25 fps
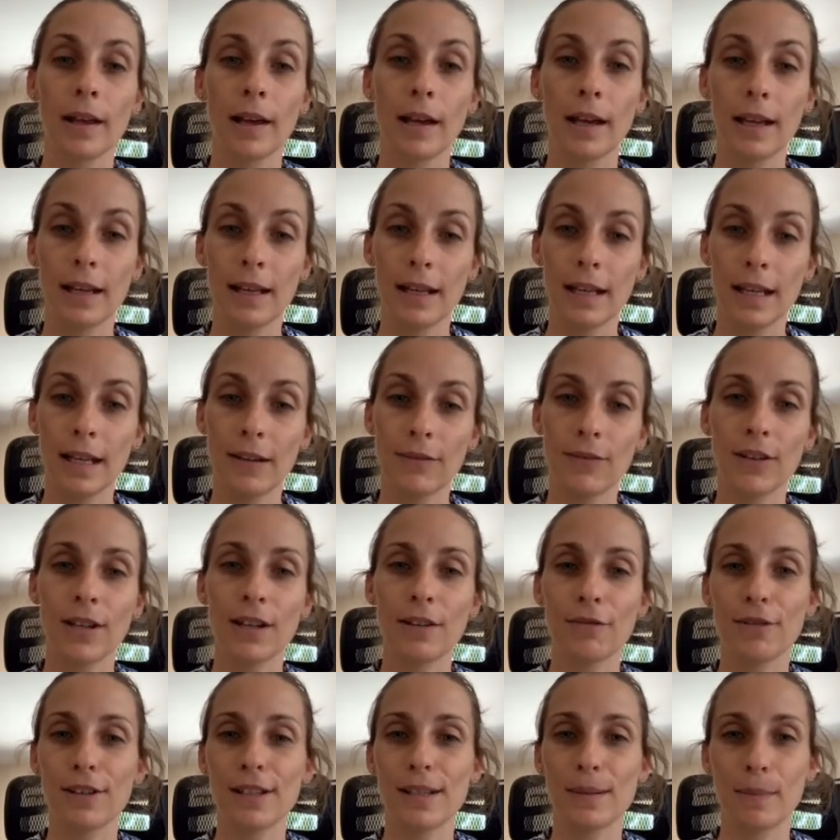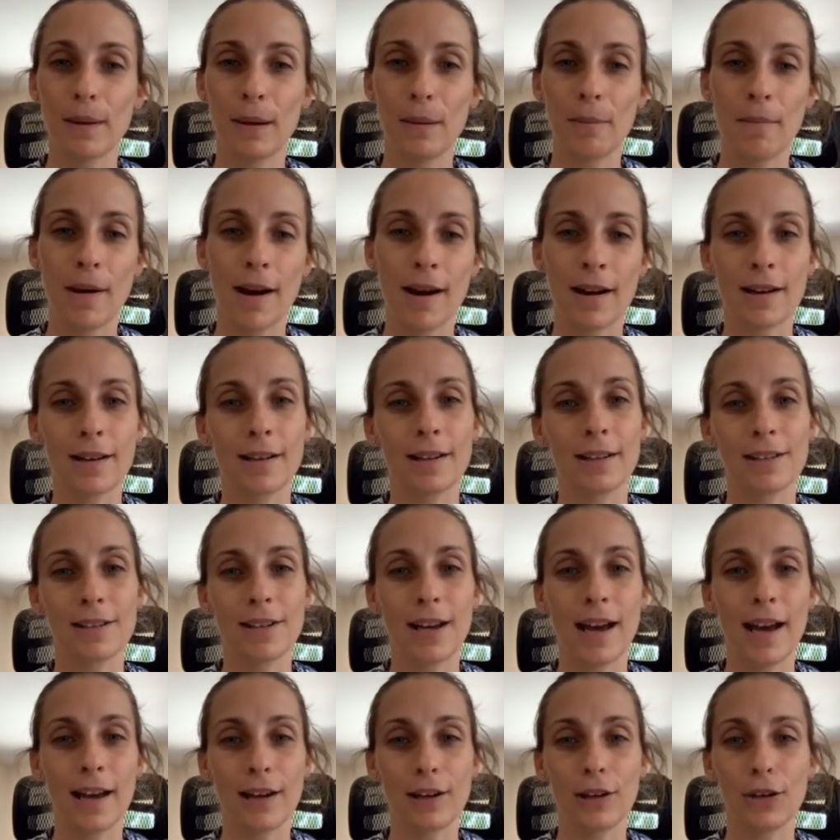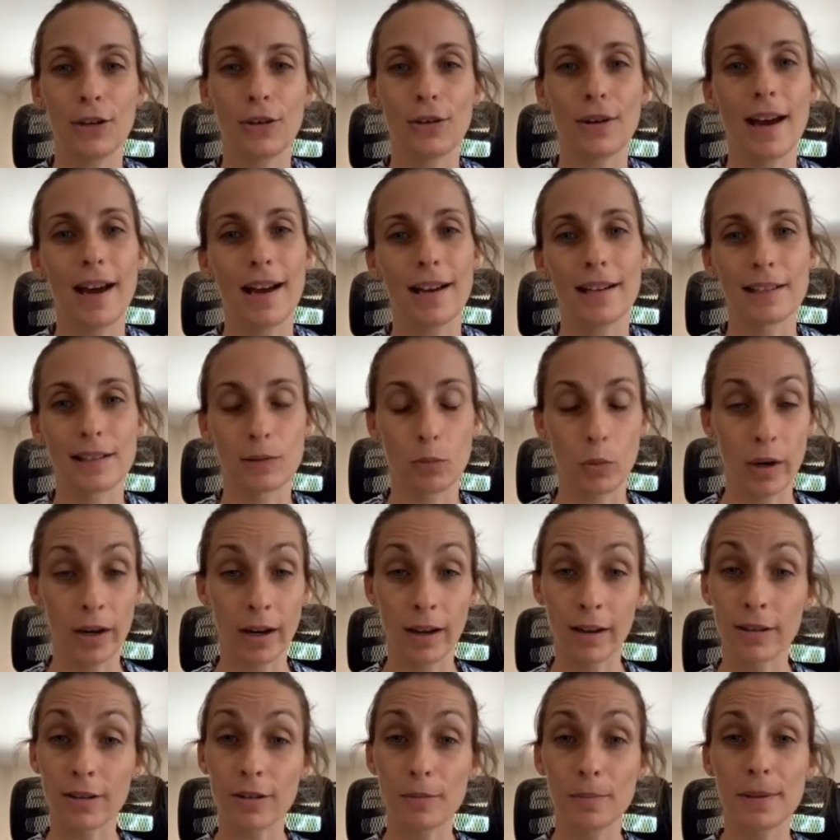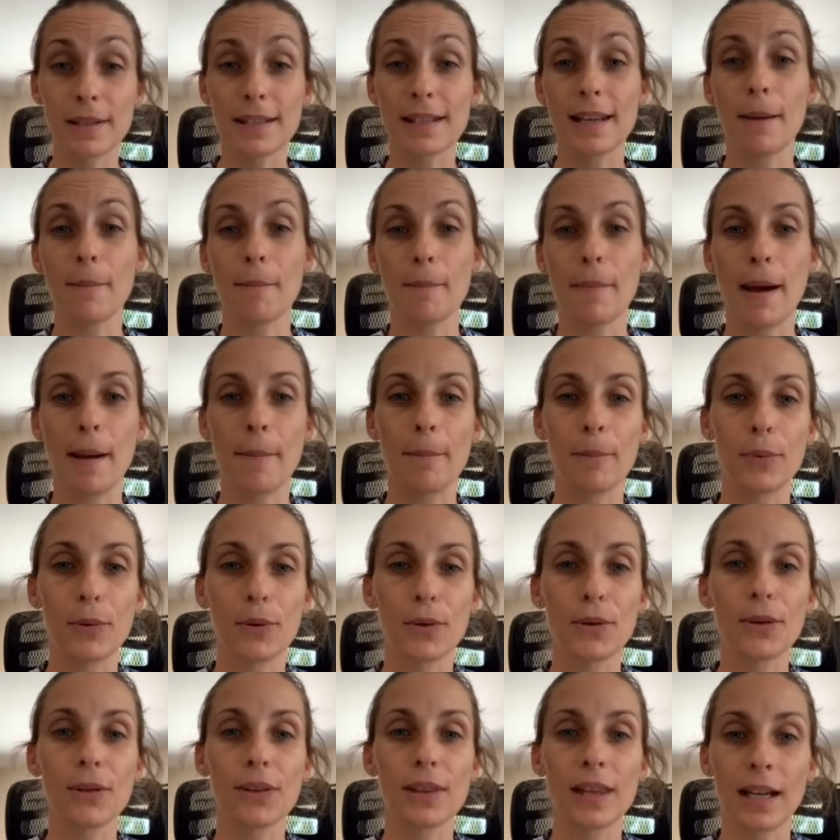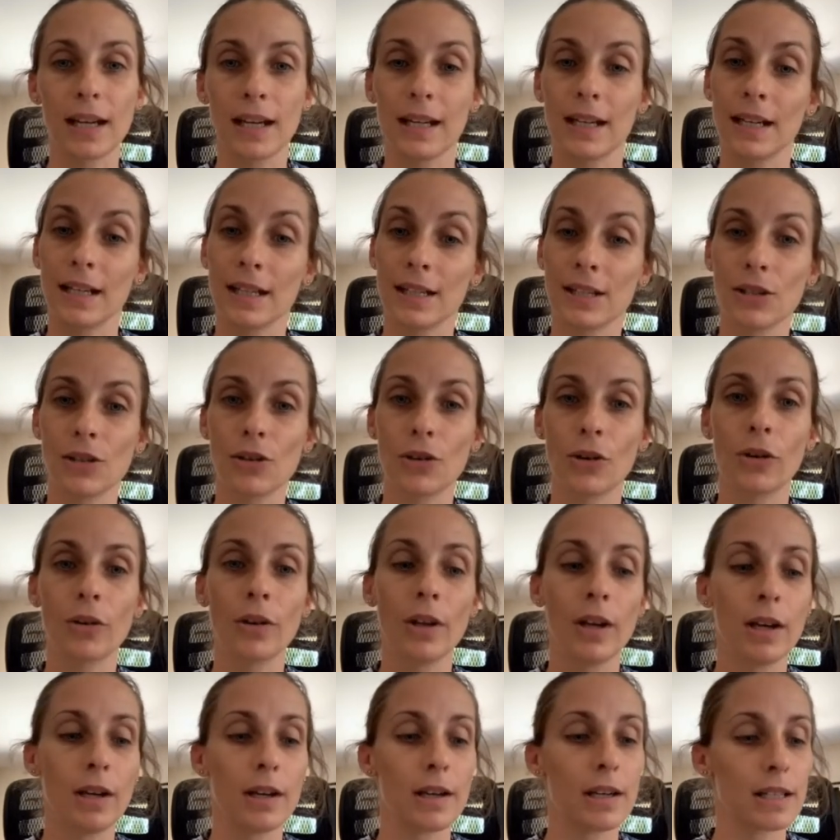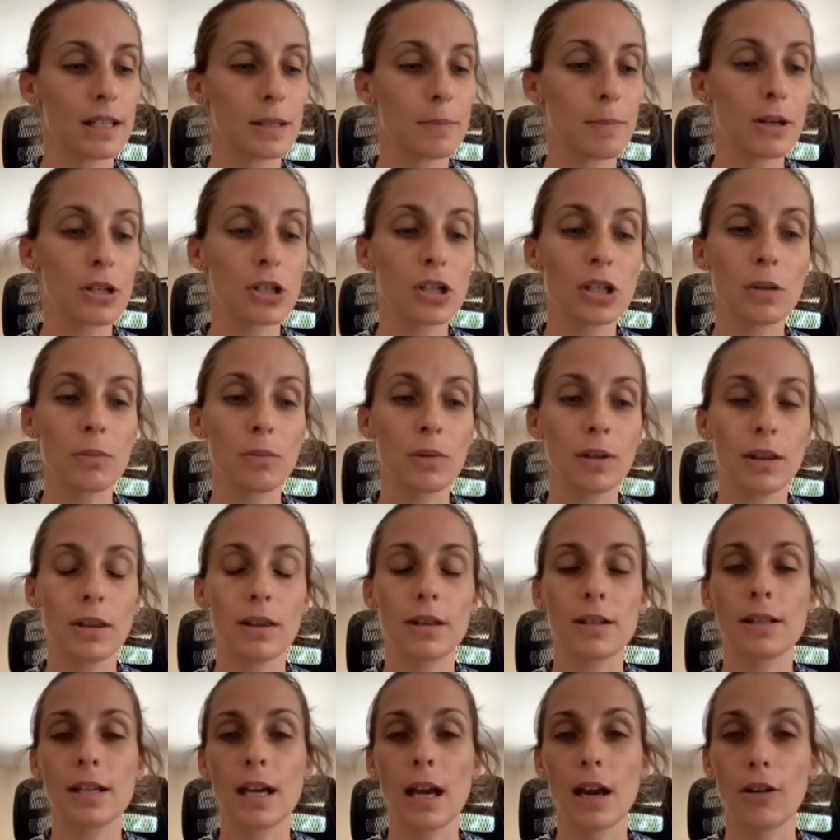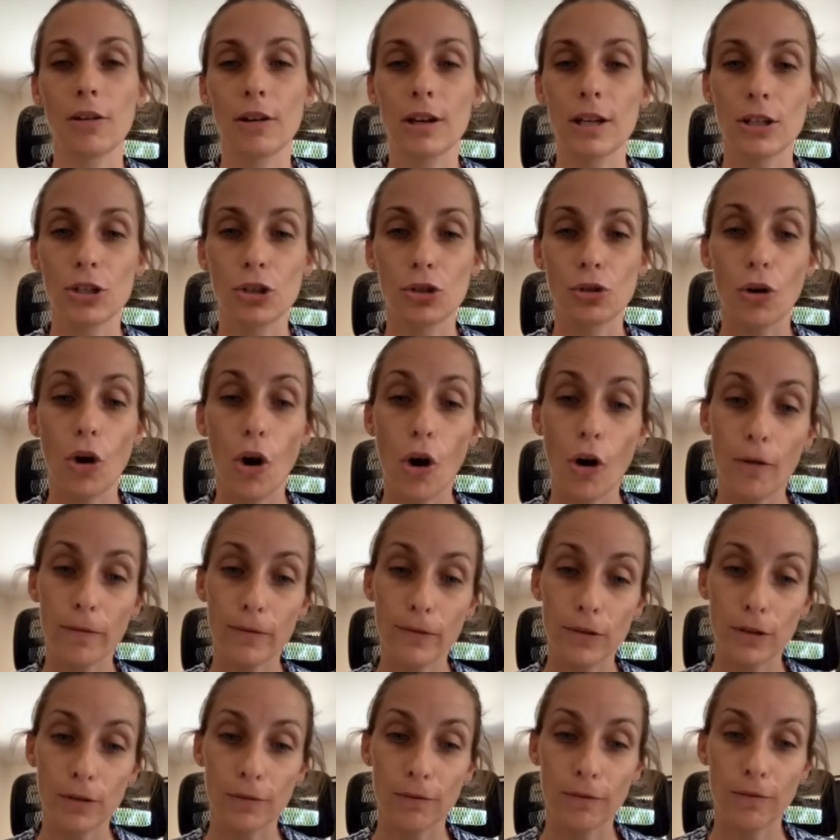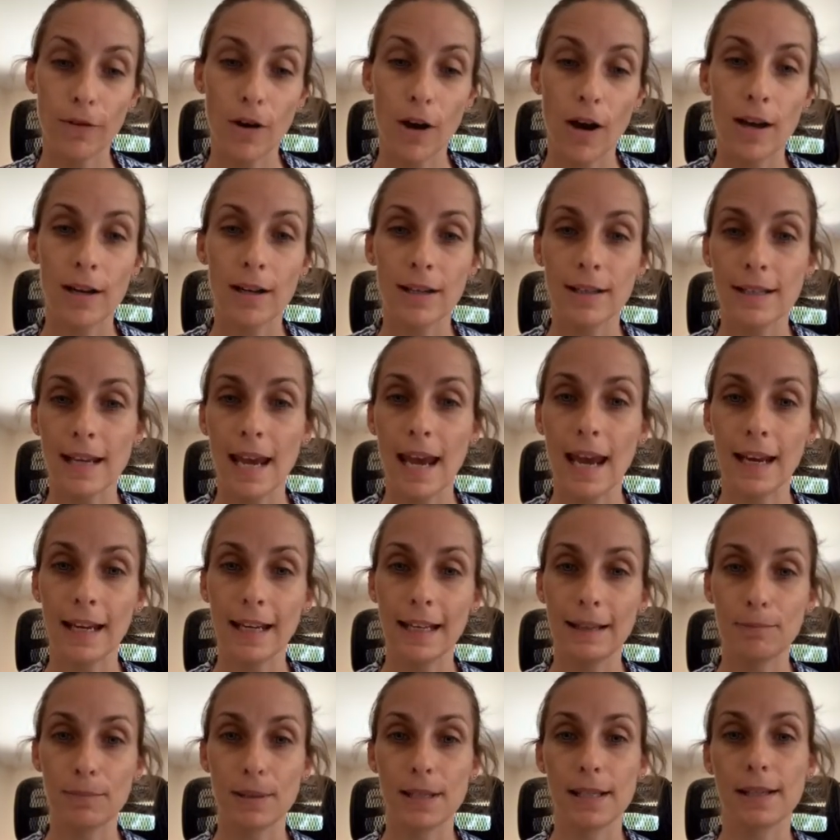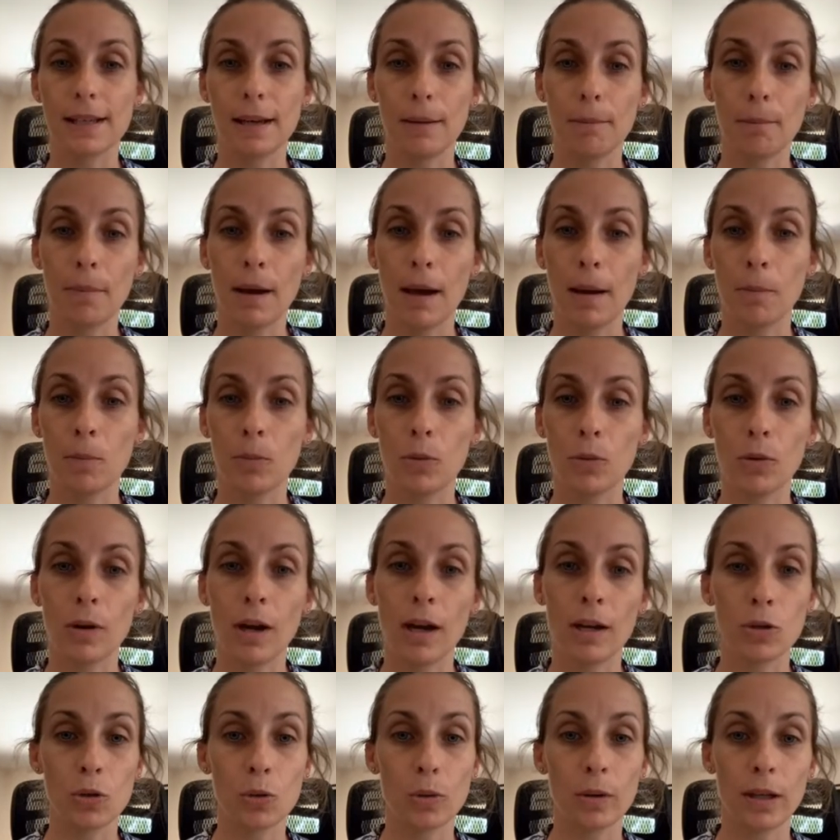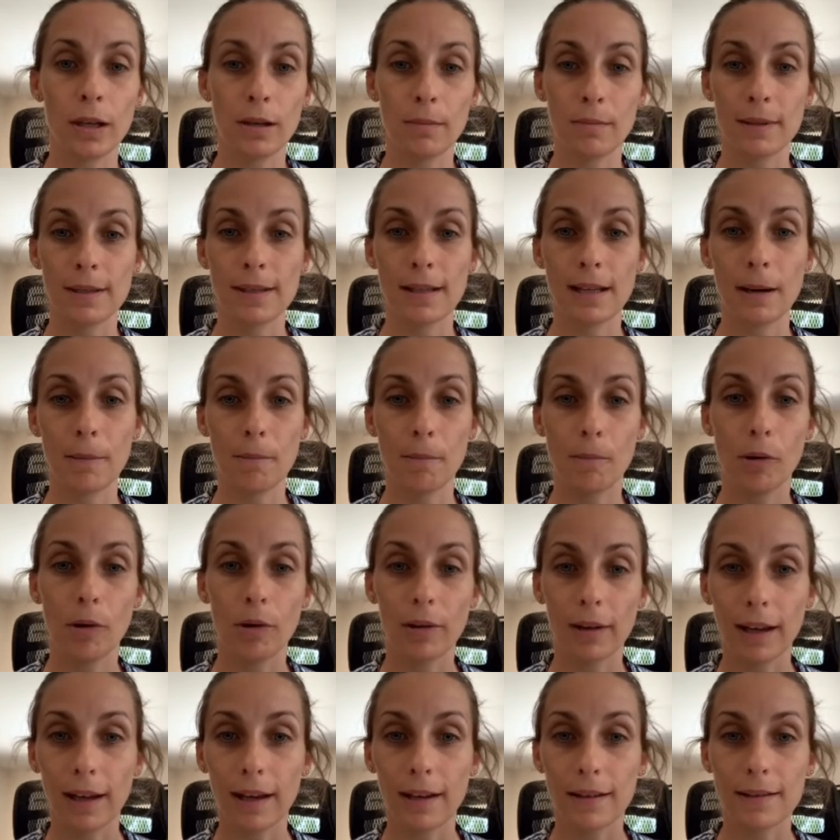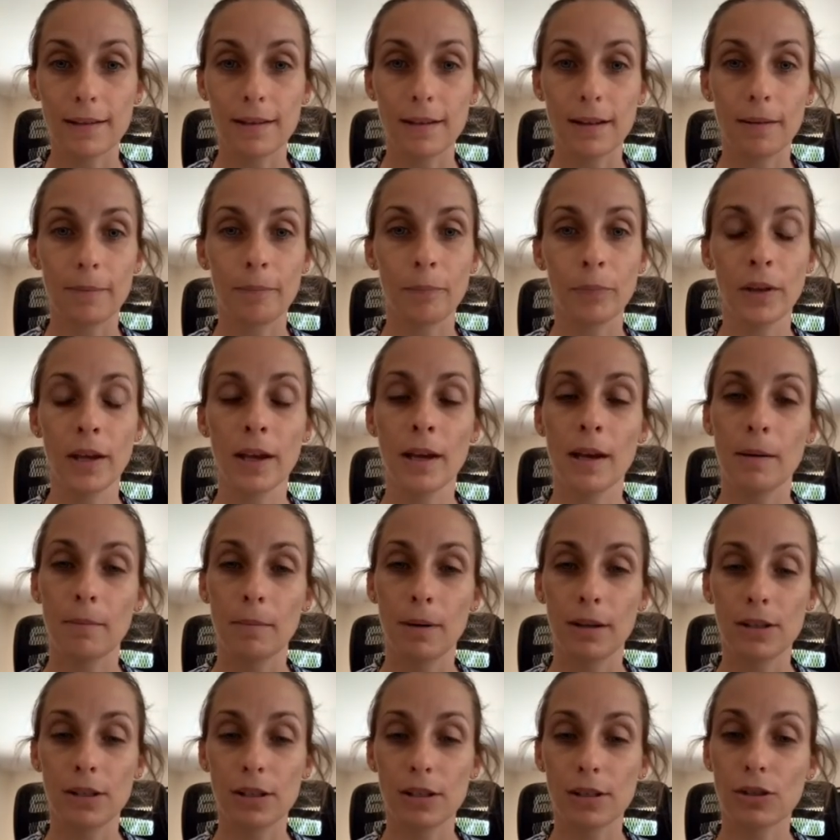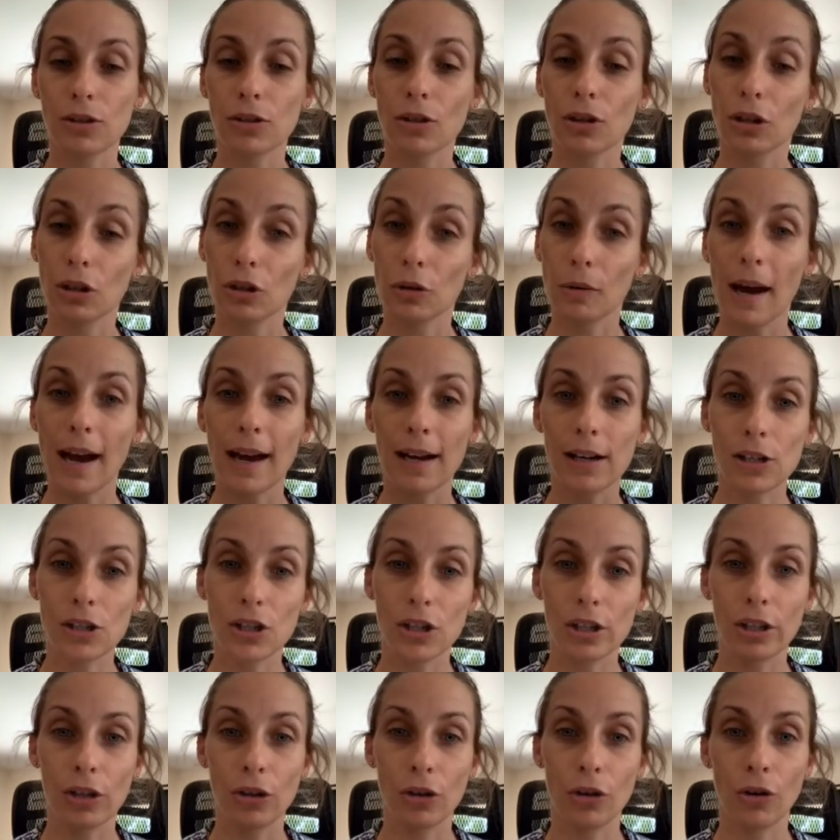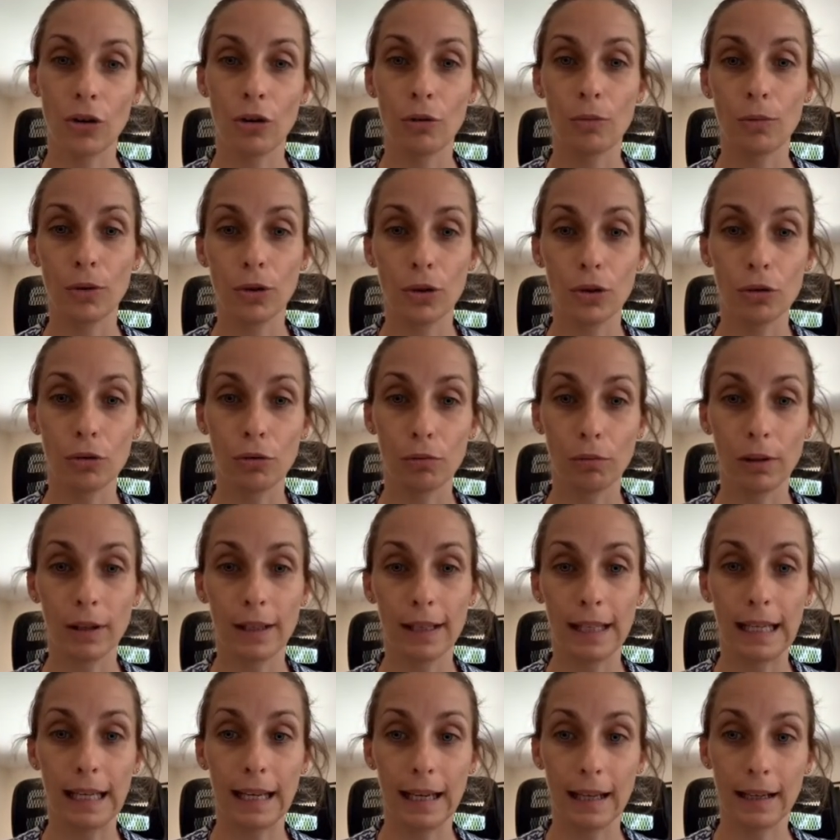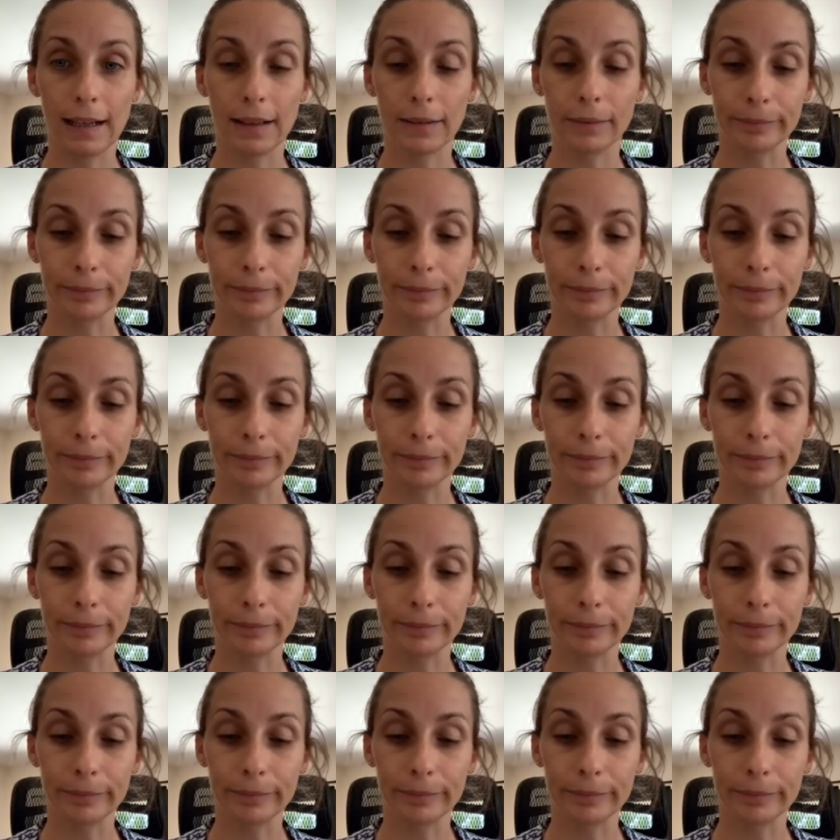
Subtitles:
even if it's been marketed at you as 100% bamboo, that it is not. Especially with the terries, you'll often find it's 80% bamboo and 20% polyester. But just so you actually know what you're really getting.